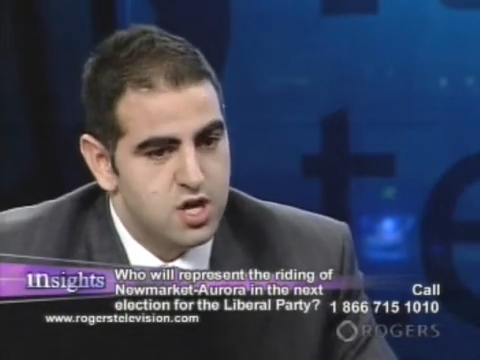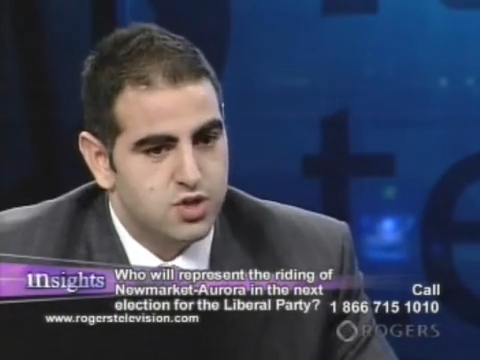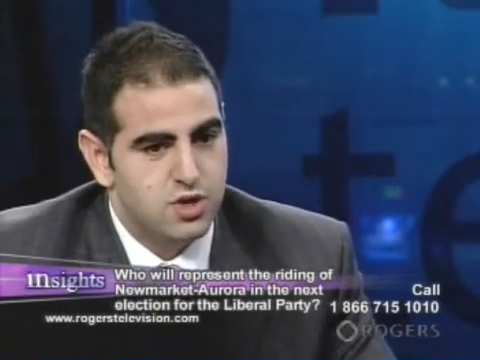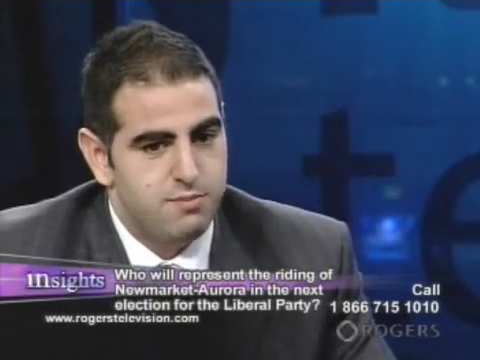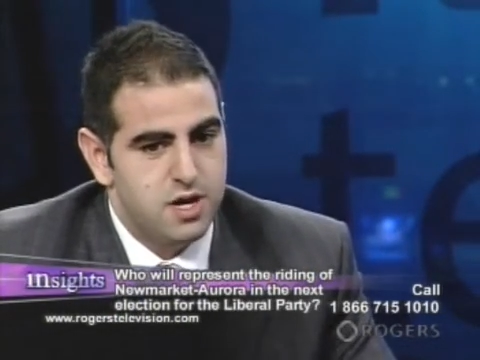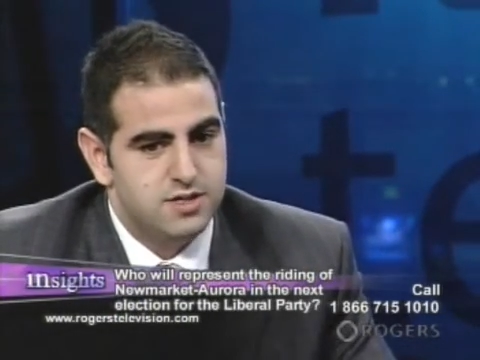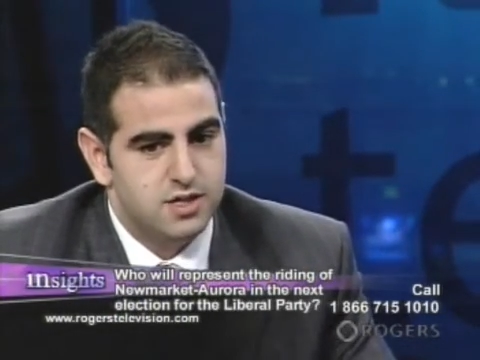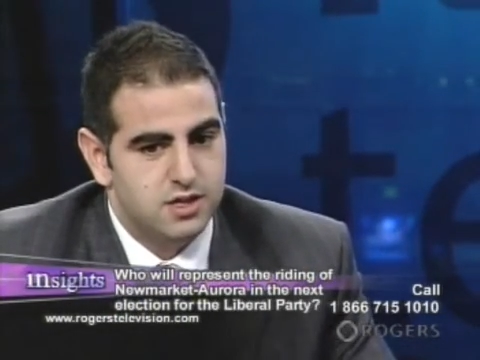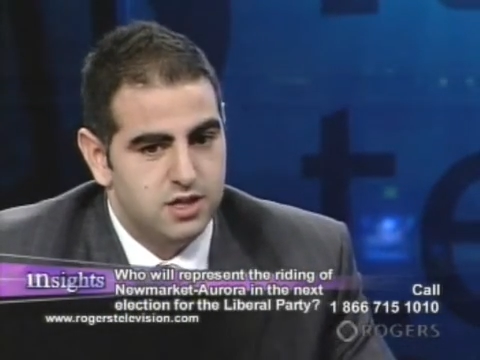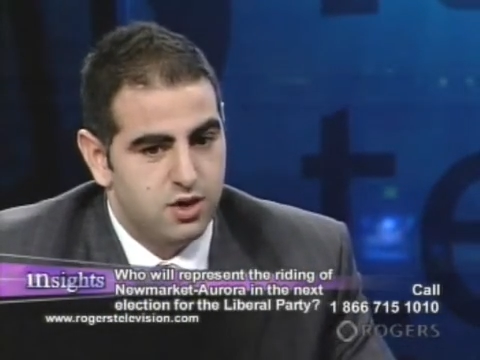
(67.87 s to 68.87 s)
So they
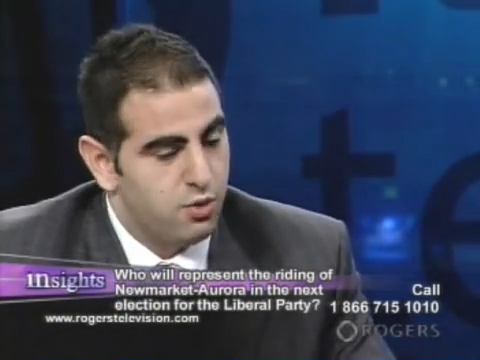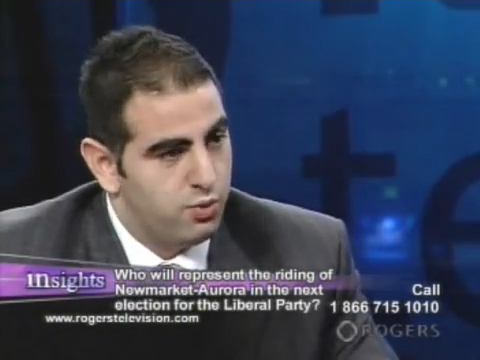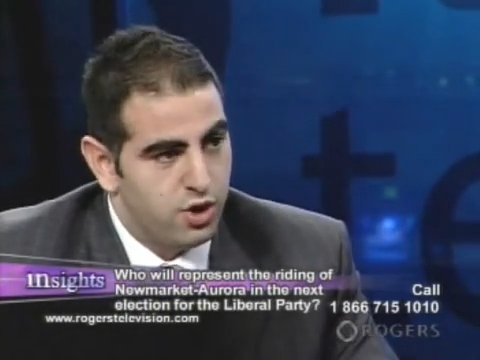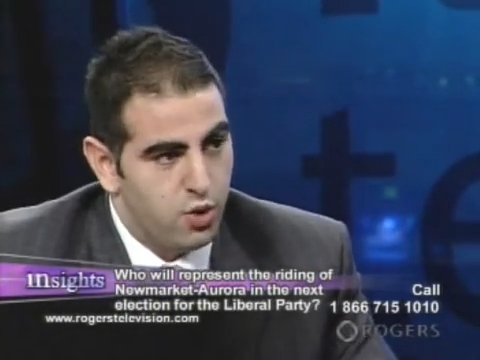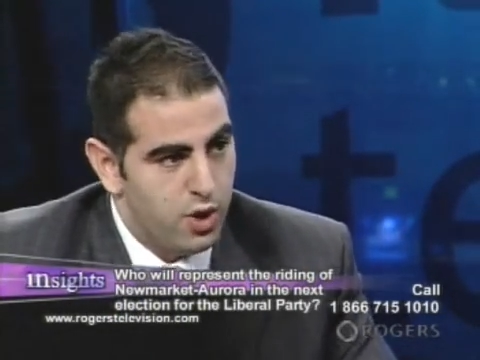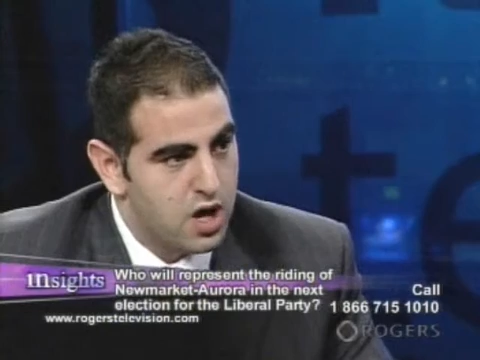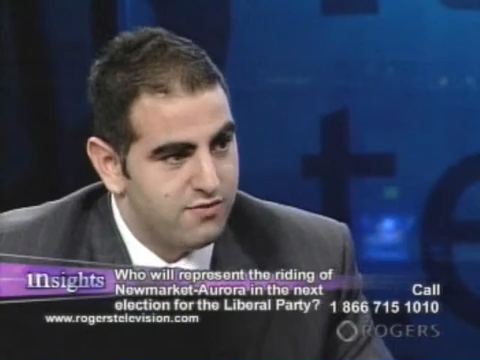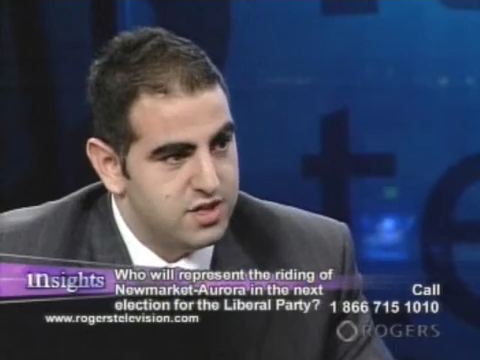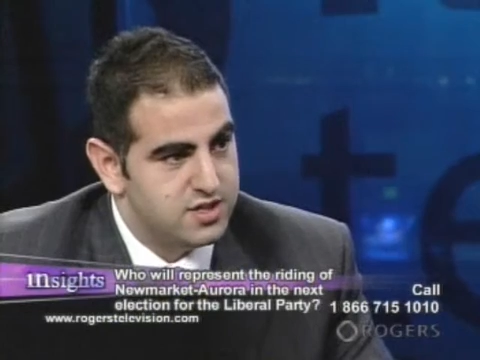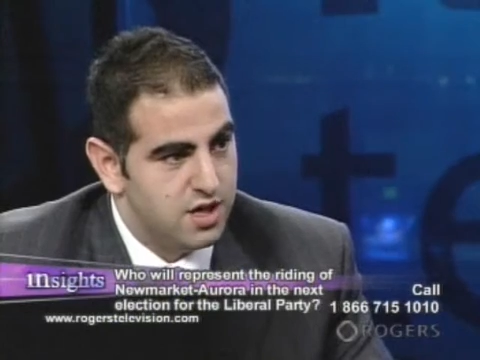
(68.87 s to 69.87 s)
basically they're aware
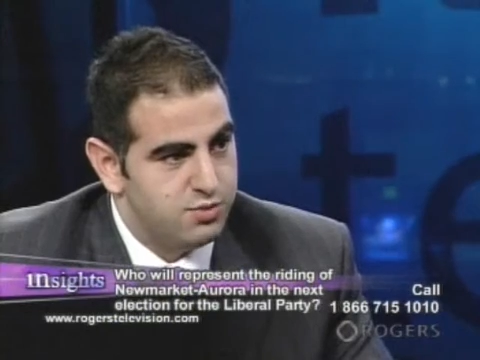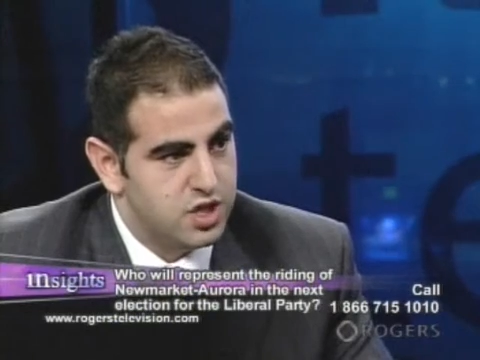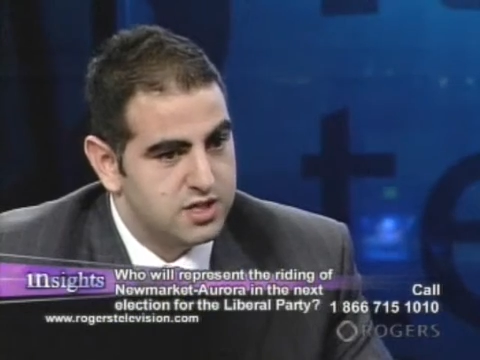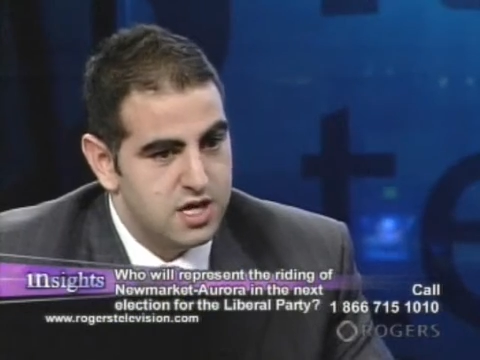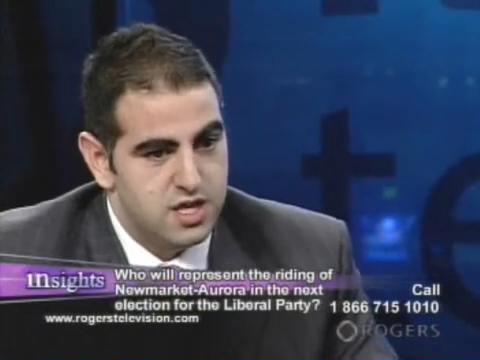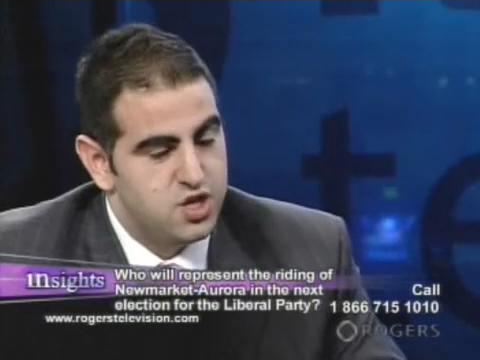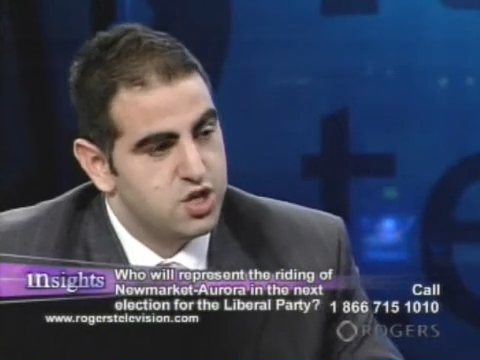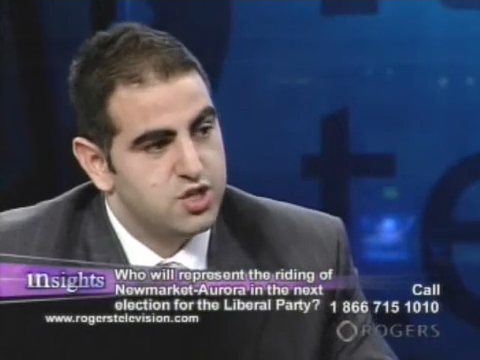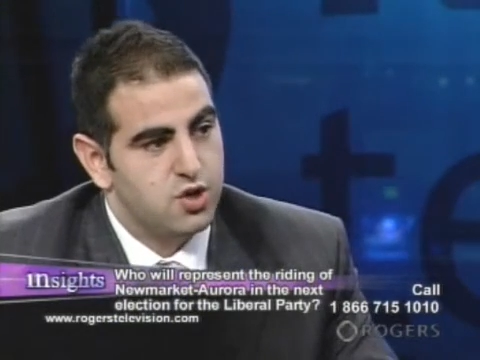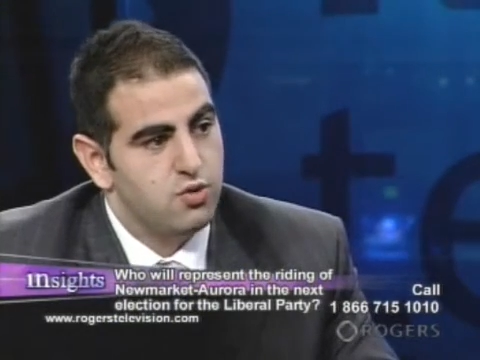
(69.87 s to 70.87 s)
of these subjects, they
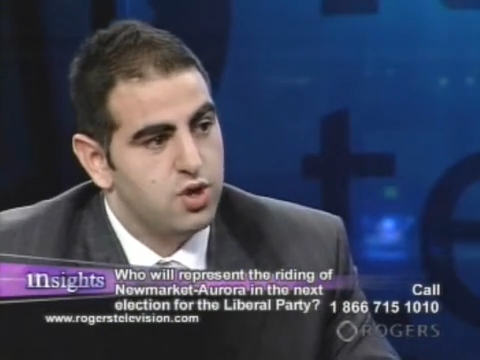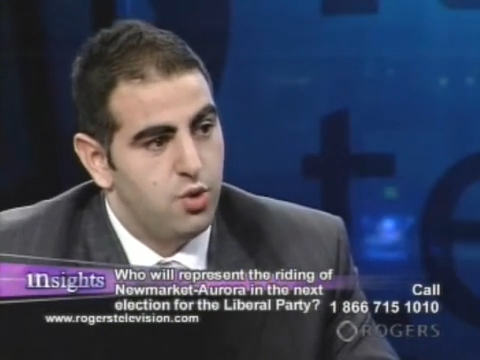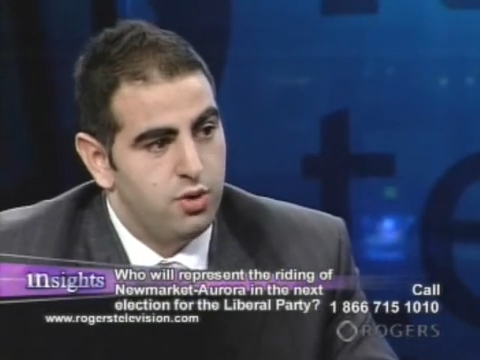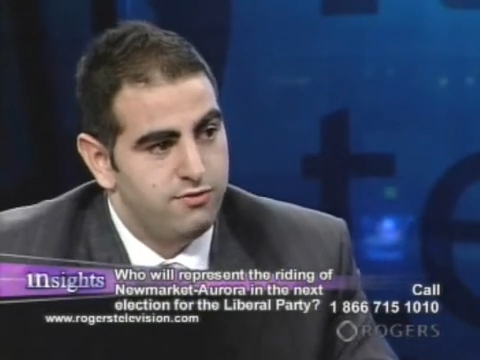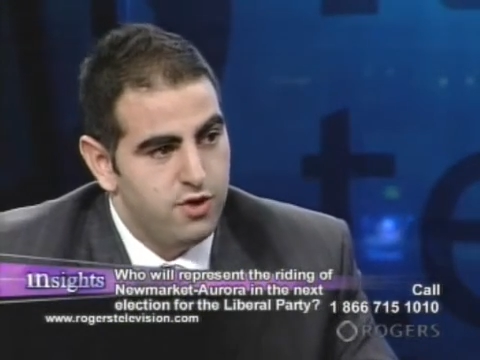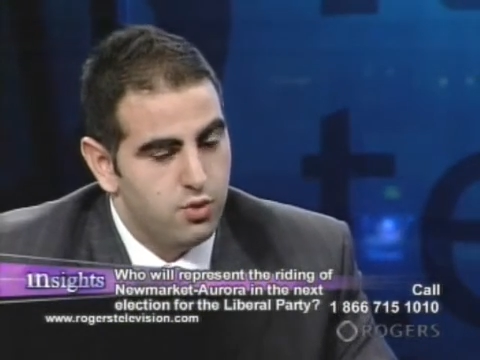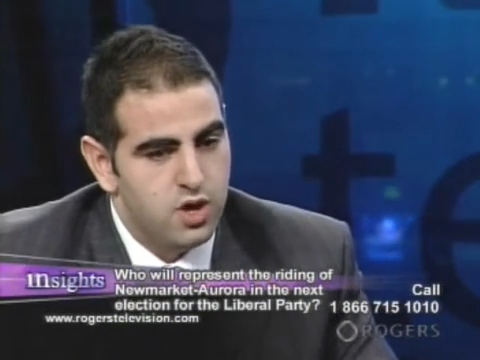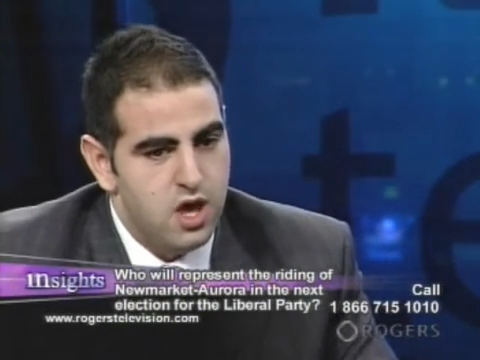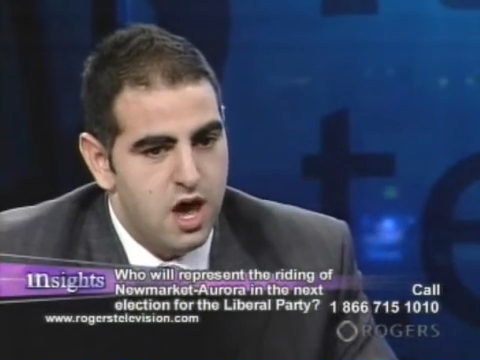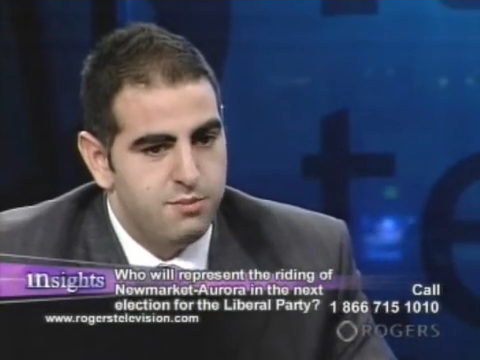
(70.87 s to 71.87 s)
just don't go and vote.